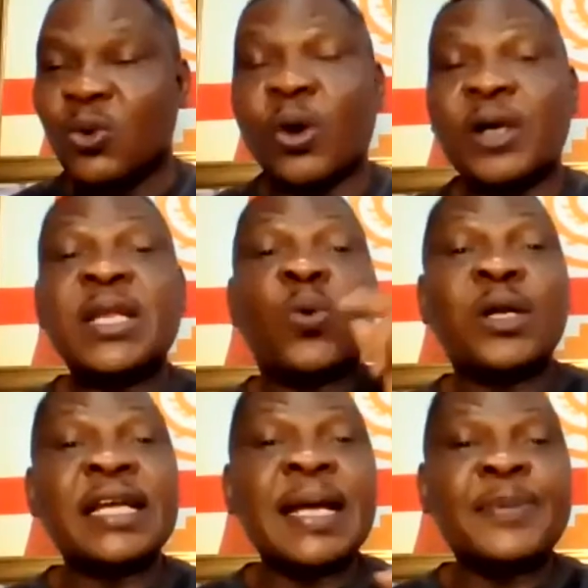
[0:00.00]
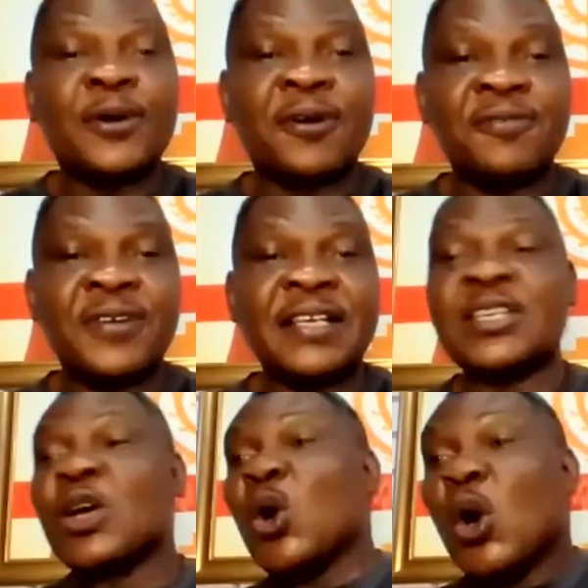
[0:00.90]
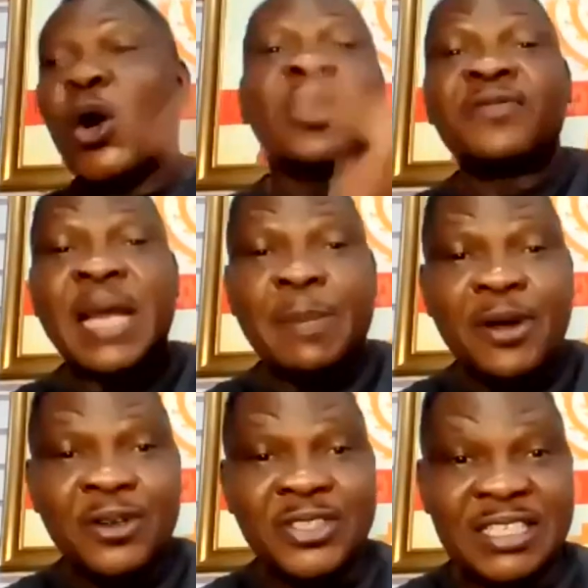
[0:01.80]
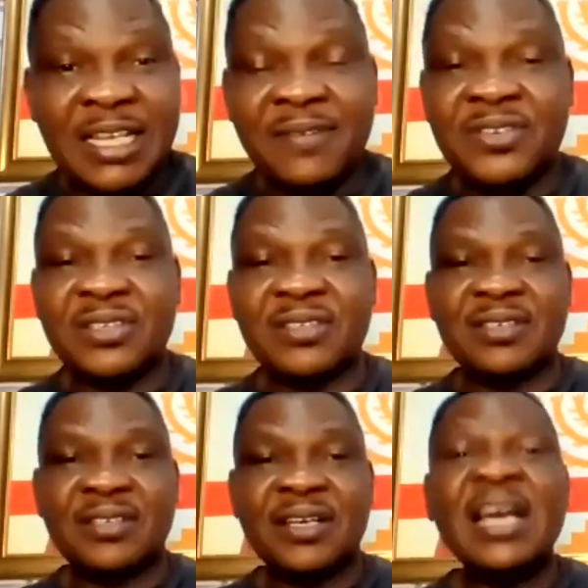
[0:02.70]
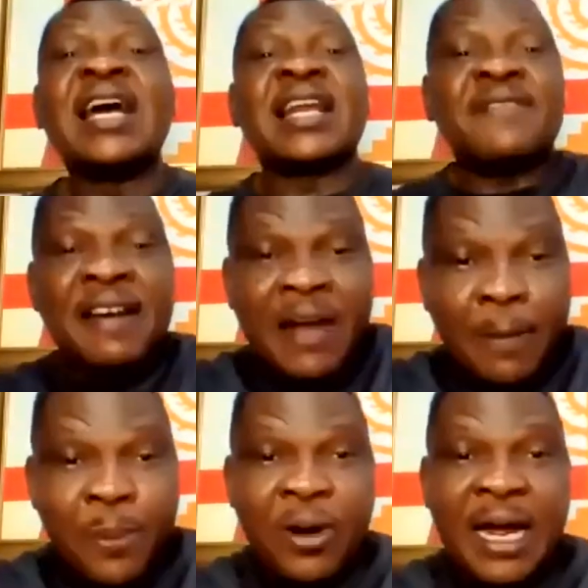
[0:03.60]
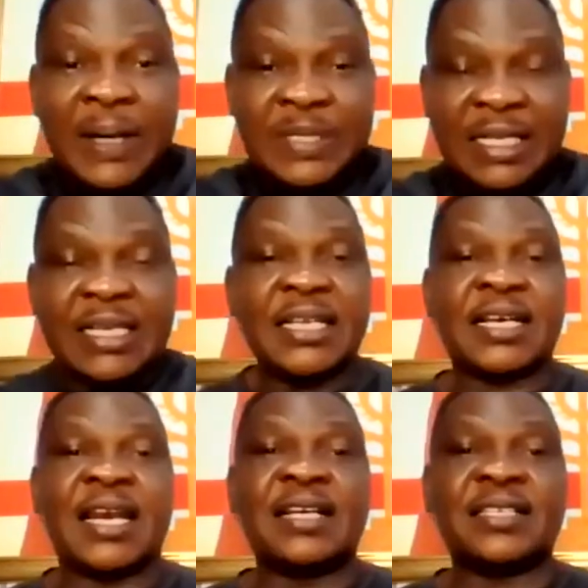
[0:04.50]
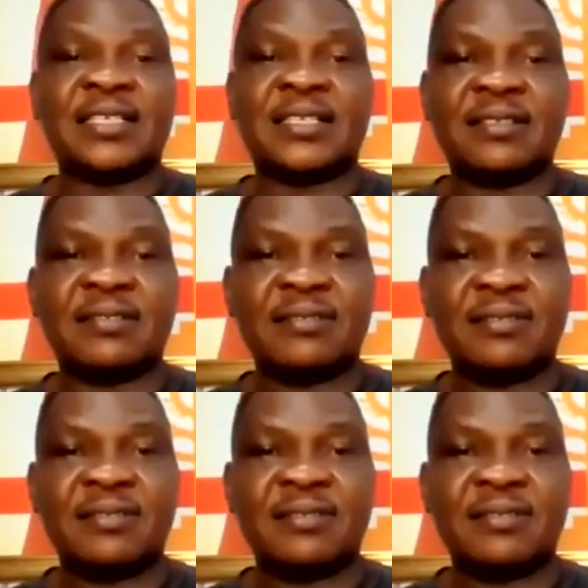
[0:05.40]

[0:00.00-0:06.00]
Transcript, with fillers: what they wanted them to confess, all of them got saved. Revival broke out in that class.